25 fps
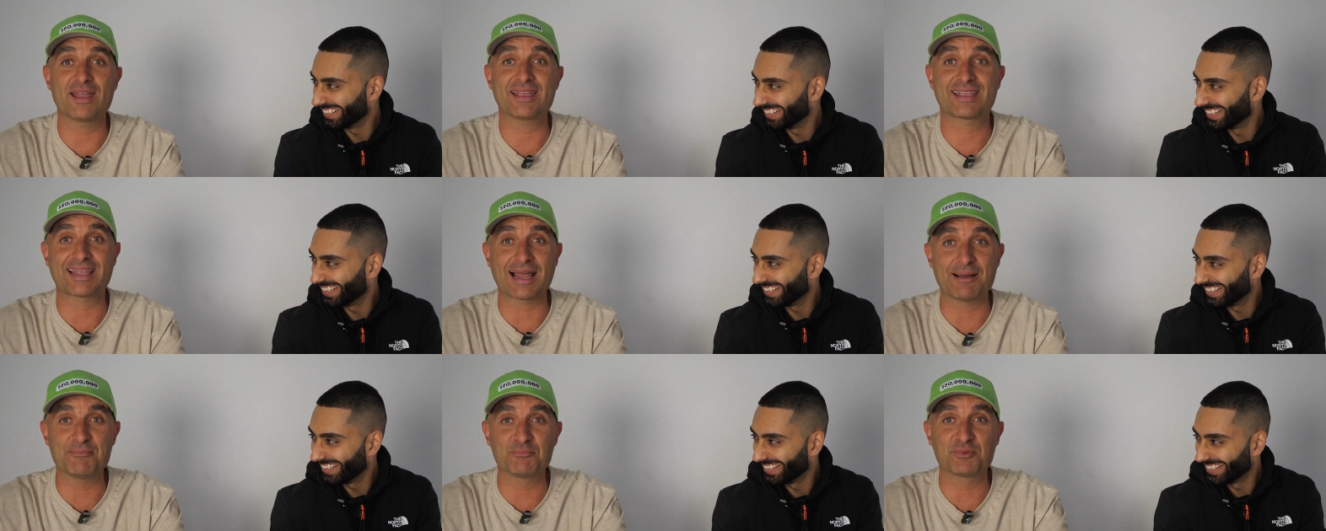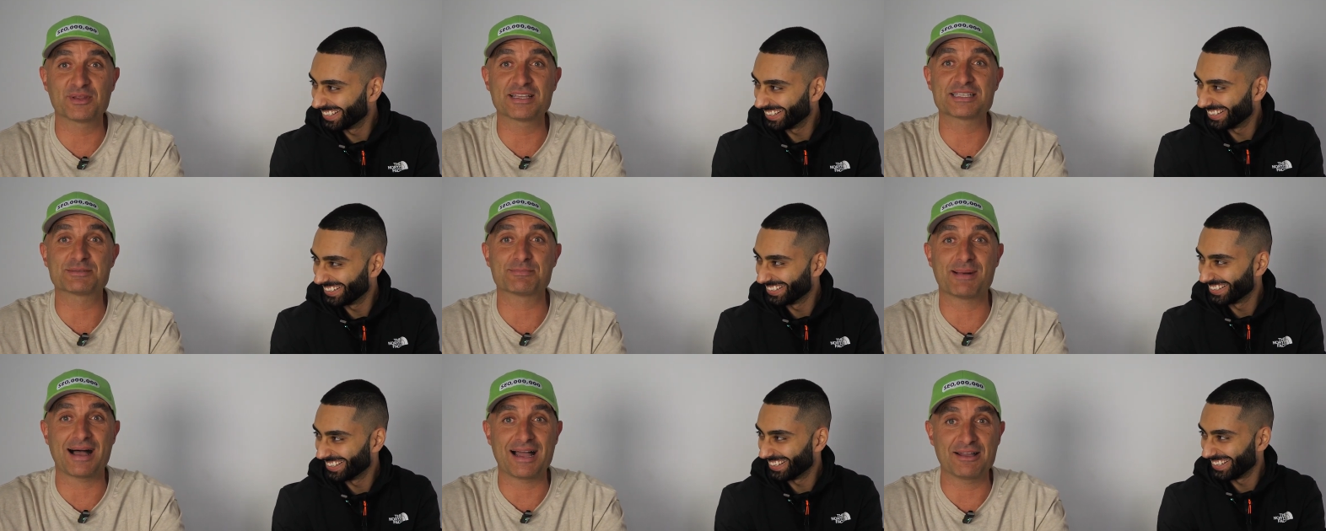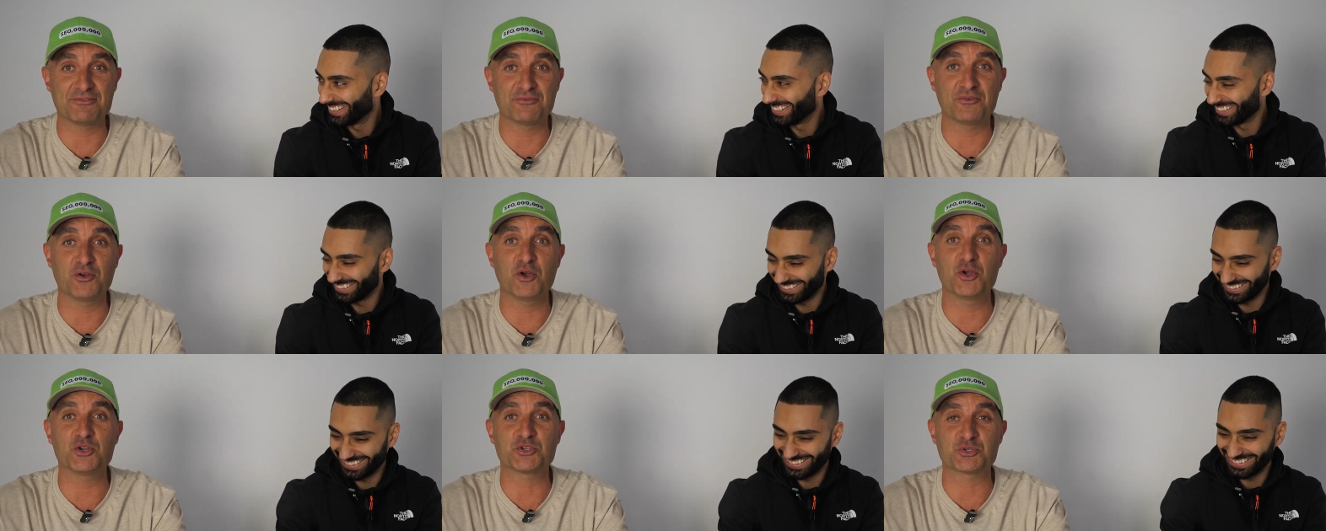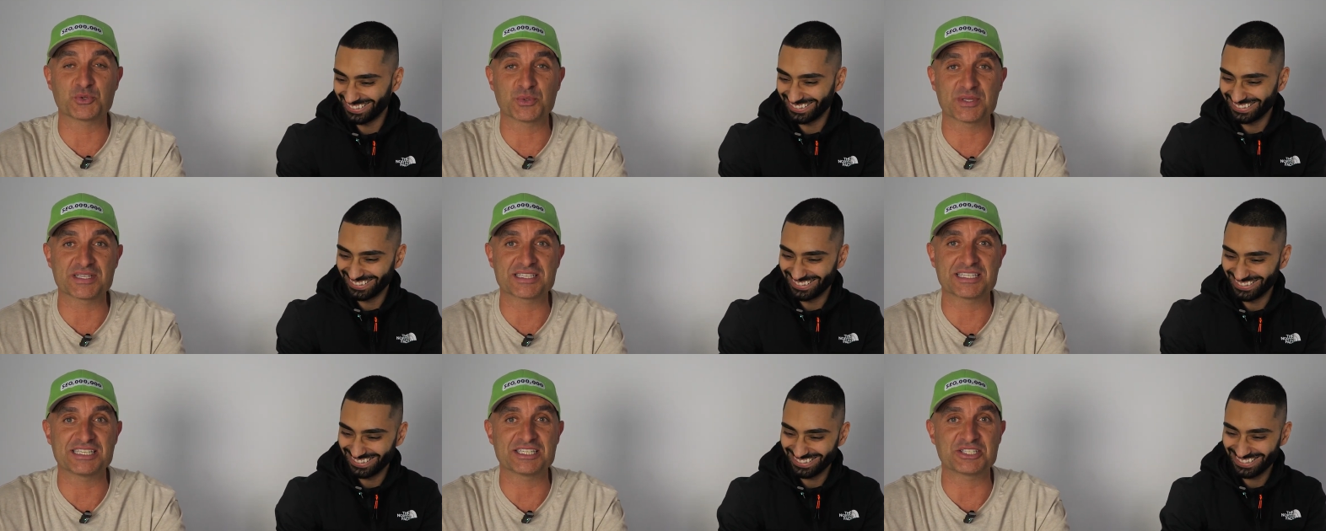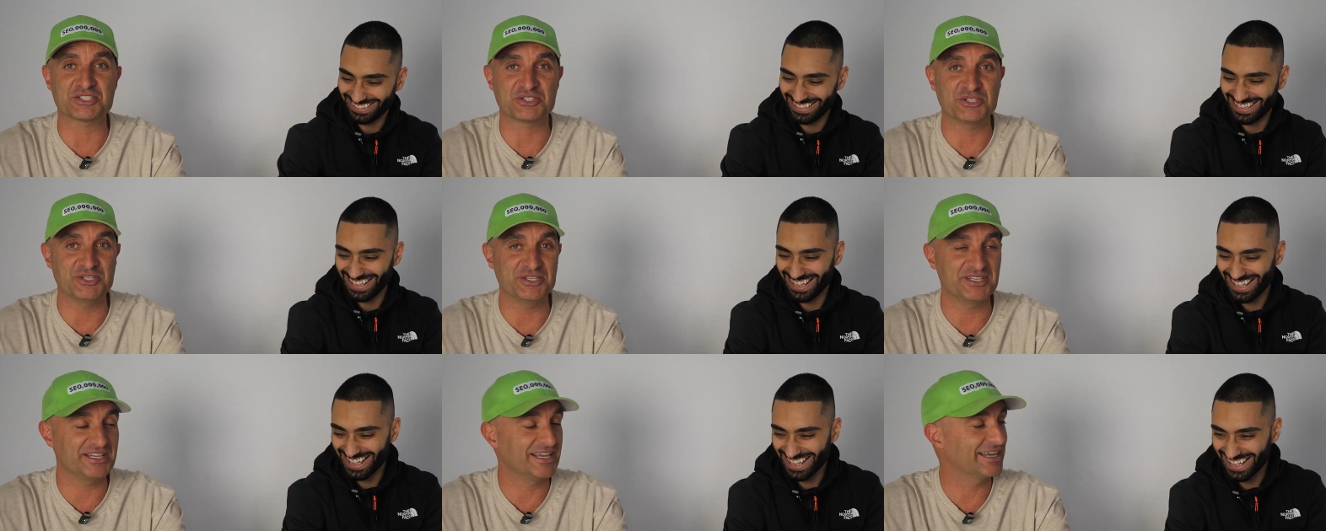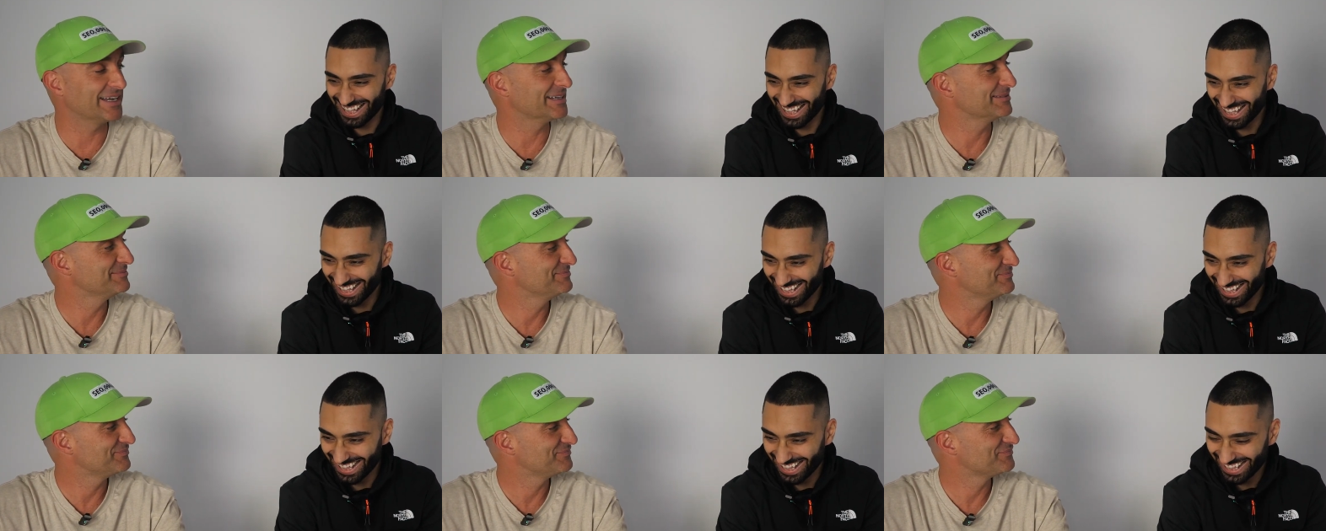Speaker 1: Craig Campbell is my virtual assistant,
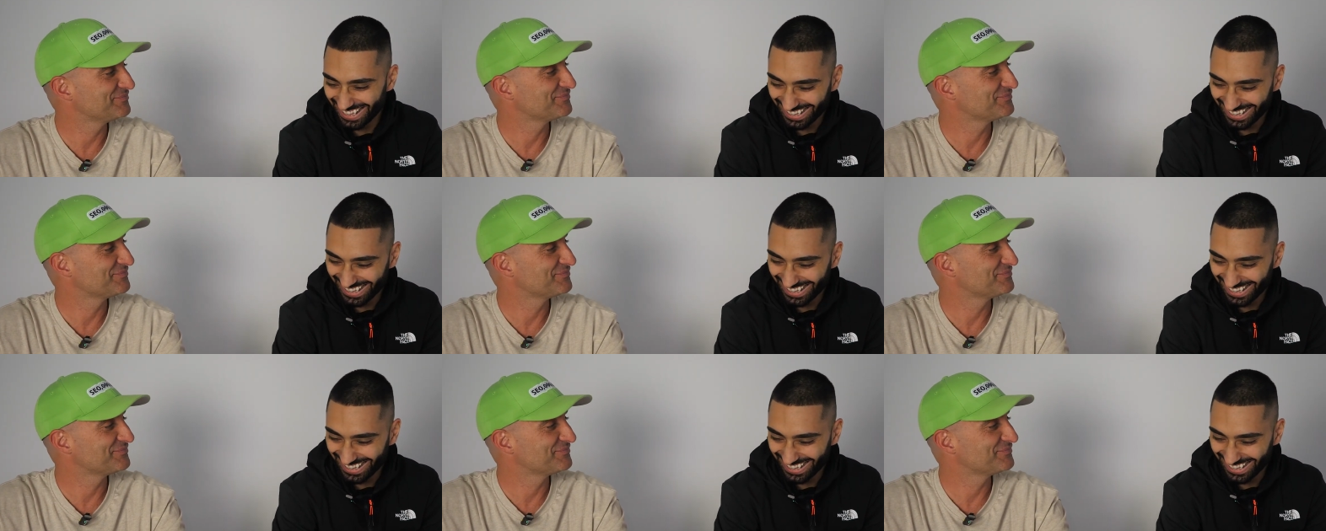yeah.